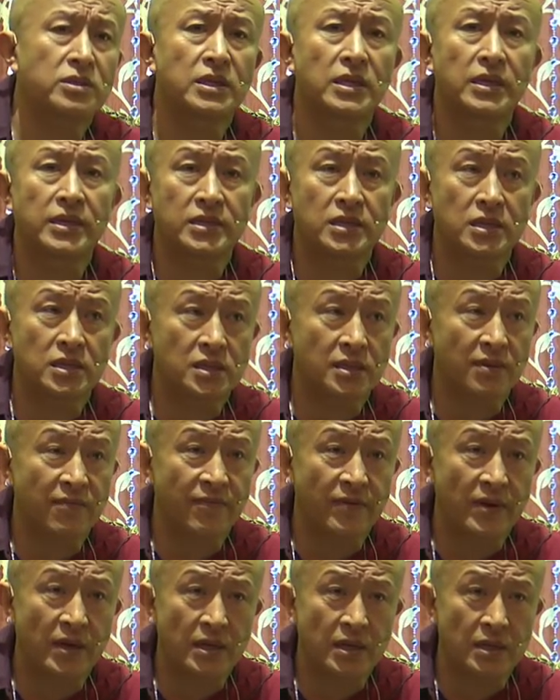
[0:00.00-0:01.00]
religions are
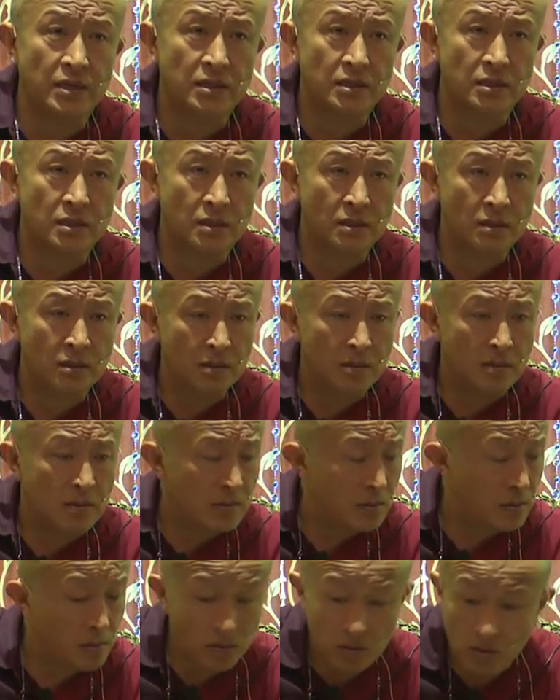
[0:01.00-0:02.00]
violent.
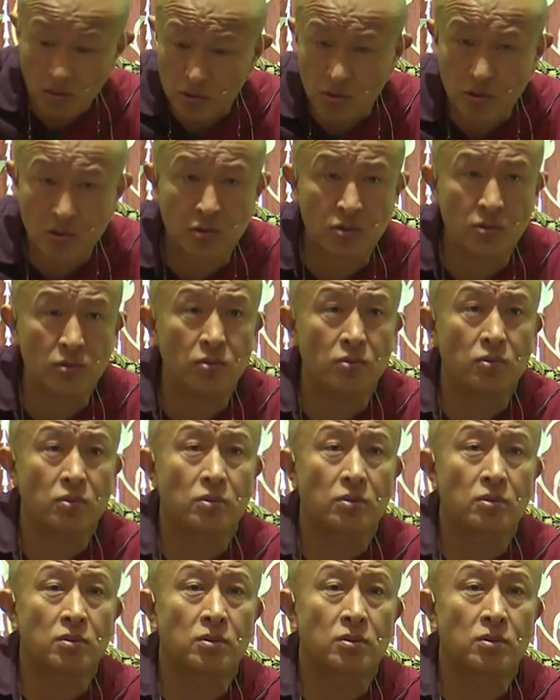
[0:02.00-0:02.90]
Not true.